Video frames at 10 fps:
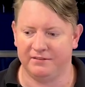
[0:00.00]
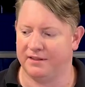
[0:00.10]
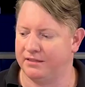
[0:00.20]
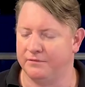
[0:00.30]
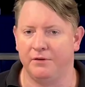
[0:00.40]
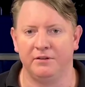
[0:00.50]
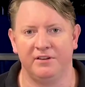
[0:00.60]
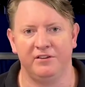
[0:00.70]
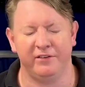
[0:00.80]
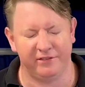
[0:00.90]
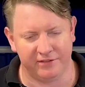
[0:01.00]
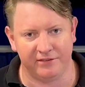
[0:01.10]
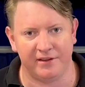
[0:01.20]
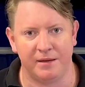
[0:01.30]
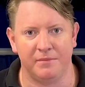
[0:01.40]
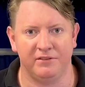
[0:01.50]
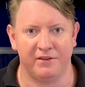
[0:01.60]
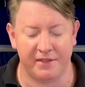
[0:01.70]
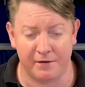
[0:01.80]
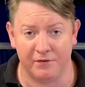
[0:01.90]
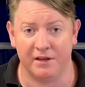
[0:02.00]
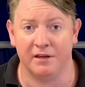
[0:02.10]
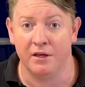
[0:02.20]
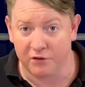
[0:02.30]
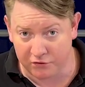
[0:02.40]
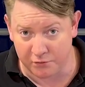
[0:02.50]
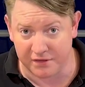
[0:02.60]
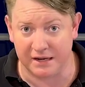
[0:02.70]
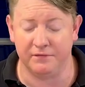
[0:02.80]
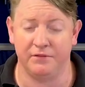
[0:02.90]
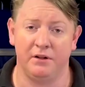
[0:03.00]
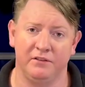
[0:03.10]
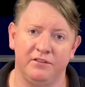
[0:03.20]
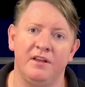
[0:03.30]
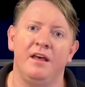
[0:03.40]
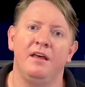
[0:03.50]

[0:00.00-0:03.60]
that the voltage is the same as South Africa, 230 volts.